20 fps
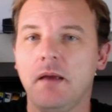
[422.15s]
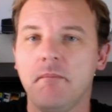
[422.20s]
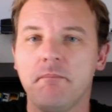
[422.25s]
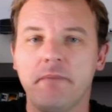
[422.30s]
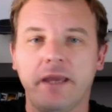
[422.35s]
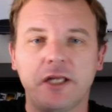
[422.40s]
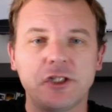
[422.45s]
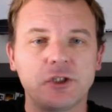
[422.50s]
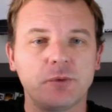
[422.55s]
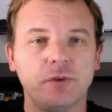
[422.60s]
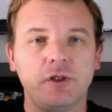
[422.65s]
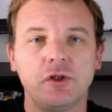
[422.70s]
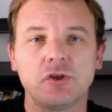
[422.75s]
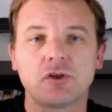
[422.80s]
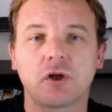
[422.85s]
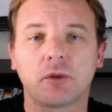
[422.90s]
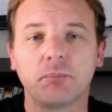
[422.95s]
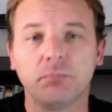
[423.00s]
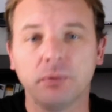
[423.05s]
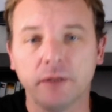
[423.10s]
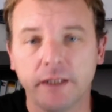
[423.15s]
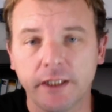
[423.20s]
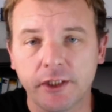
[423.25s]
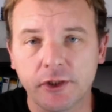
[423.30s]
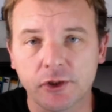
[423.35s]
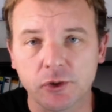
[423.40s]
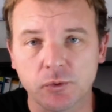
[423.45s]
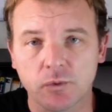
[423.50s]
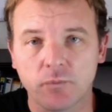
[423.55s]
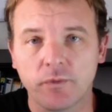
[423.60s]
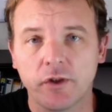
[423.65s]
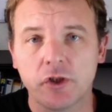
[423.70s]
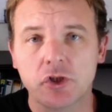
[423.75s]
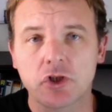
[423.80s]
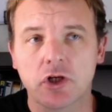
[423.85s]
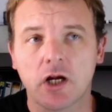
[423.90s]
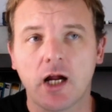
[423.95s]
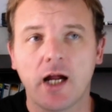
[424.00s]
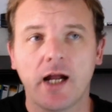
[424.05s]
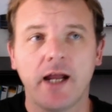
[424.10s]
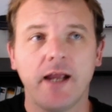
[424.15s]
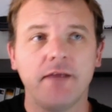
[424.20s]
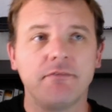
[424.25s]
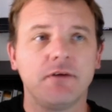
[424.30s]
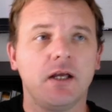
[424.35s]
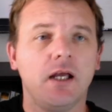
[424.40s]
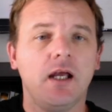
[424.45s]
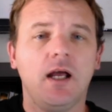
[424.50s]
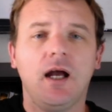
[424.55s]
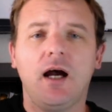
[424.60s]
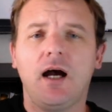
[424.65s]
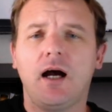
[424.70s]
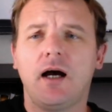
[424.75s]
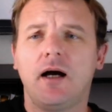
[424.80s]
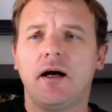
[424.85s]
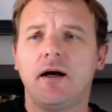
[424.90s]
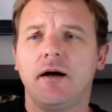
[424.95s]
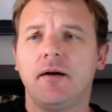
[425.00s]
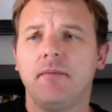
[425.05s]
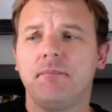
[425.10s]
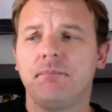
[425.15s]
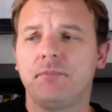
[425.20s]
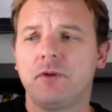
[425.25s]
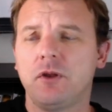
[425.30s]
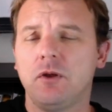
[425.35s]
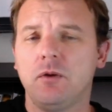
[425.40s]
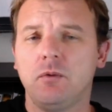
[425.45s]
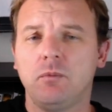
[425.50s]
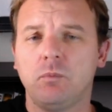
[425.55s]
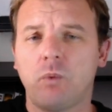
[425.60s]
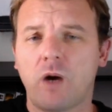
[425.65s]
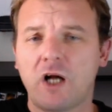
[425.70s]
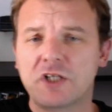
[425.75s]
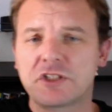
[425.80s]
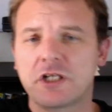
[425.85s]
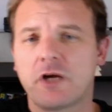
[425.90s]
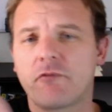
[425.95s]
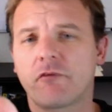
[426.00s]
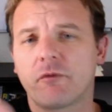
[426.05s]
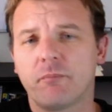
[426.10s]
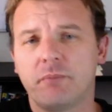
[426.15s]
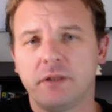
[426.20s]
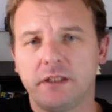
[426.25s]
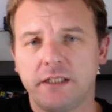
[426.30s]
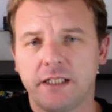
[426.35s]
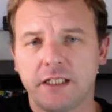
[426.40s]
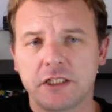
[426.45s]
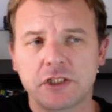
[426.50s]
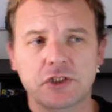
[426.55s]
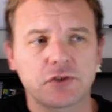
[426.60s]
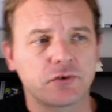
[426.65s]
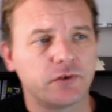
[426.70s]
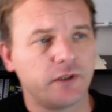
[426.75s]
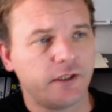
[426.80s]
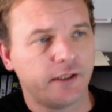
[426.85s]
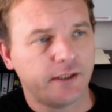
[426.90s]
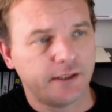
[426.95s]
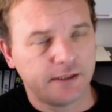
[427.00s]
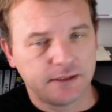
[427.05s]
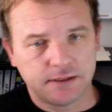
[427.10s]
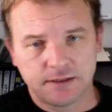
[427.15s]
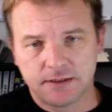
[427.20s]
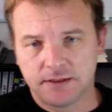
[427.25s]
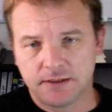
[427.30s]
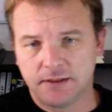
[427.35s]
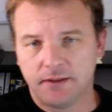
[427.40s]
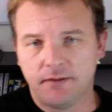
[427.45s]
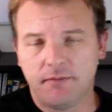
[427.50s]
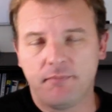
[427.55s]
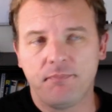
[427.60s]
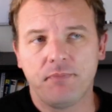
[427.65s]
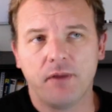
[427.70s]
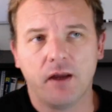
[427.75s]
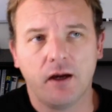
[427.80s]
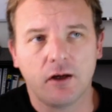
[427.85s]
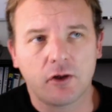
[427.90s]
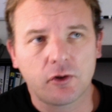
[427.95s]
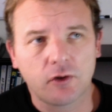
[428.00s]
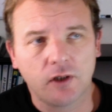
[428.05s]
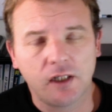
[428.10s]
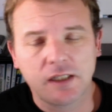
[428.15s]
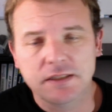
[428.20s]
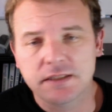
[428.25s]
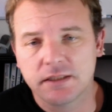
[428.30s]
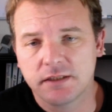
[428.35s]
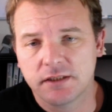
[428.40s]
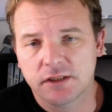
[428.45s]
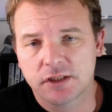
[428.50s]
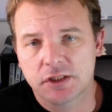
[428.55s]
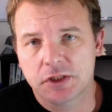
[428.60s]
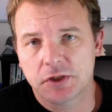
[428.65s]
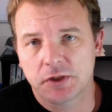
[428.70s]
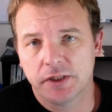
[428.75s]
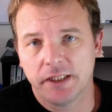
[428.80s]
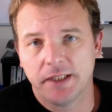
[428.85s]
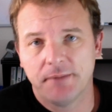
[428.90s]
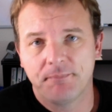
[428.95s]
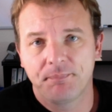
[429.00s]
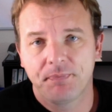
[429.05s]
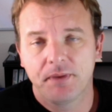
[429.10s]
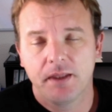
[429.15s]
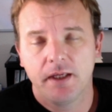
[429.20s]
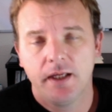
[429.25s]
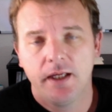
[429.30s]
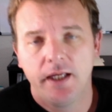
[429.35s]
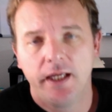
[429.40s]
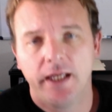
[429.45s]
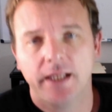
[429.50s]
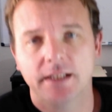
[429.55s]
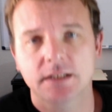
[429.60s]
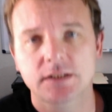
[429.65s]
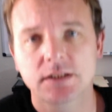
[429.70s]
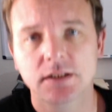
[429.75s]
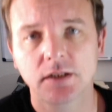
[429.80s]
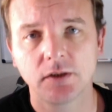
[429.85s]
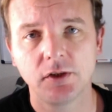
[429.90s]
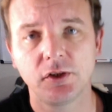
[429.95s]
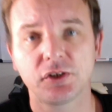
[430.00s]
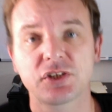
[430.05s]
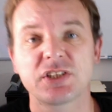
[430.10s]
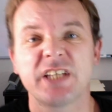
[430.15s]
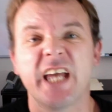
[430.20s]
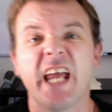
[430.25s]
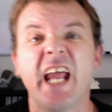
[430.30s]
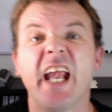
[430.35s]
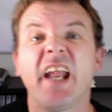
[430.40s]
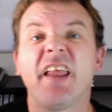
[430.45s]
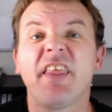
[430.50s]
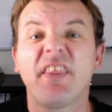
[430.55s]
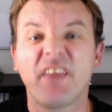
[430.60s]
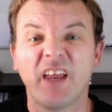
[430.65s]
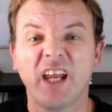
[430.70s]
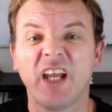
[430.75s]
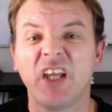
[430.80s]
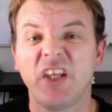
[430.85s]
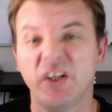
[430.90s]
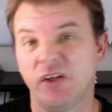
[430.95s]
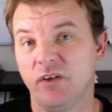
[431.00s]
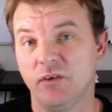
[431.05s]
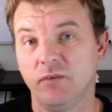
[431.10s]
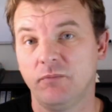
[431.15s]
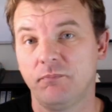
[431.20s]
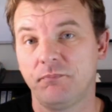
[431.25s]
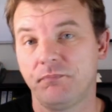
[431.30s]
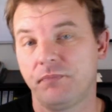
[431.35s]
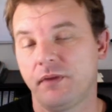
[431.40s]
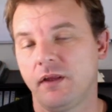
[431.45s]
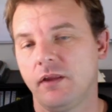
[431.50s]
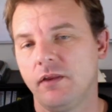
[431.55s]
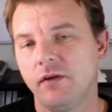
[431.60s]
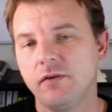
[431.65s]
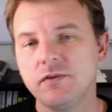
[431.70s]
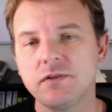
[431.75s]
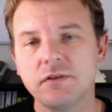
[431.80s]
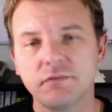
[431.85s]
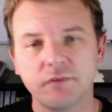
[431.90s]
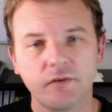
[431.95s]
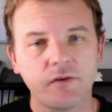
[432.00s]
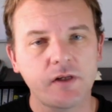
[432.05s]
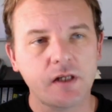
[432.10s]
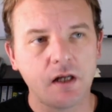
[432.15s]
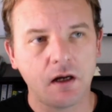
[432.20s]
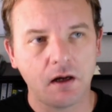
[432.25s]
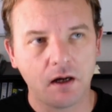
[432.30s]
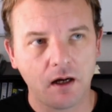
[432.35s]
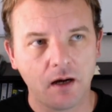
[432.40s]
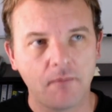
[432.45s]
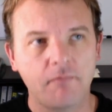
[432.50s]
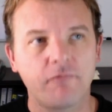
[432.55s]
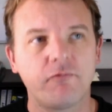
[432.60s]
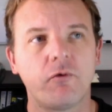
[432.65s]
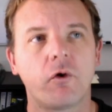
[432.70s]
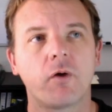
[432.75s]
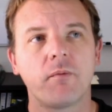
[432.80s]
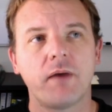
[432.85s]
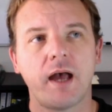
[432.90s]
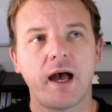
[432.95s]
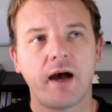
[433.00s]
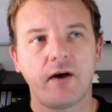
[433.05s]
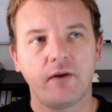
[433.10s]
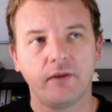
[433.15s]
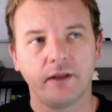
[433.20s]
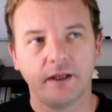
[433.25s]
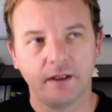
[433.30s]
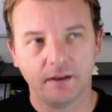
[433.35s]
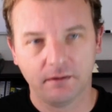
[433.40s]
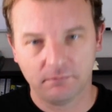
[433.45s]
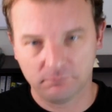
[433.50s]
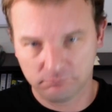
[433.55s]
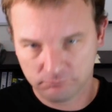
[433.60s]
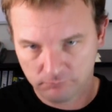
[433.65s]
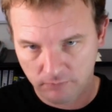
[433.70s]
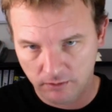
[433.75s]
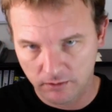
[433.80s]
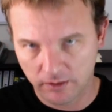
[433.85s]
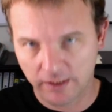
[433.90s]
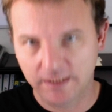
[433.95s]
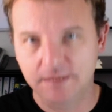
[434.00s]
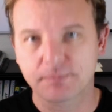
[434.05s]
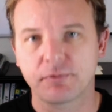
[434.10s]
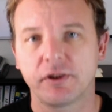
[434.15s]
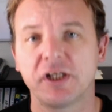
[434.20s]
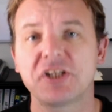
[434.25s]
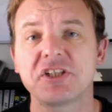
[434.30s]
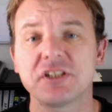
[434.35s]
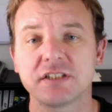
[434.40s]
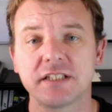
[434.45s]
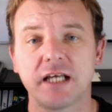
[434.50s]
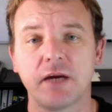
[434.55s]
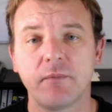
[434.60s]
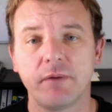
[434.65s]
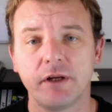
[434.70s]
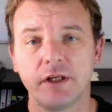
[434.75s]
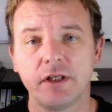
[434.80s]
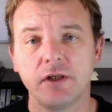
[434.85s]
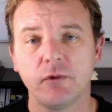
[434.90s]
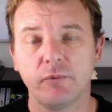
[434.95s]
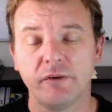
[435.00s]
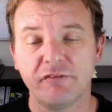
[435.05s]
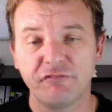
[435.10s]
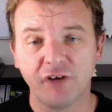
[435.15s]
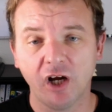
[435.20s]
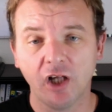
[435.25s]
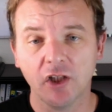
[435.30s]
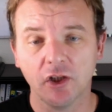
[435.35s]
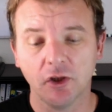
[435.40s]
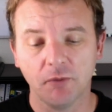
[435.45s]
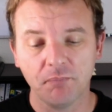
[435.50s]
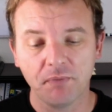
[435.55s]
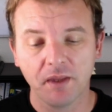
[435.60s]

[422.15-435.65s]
make sure we use our blinkers when we drive. You watch out for pedestrians crossing the street. And so you're saying thank you. Those are very calm formality expressions that we do, we follow.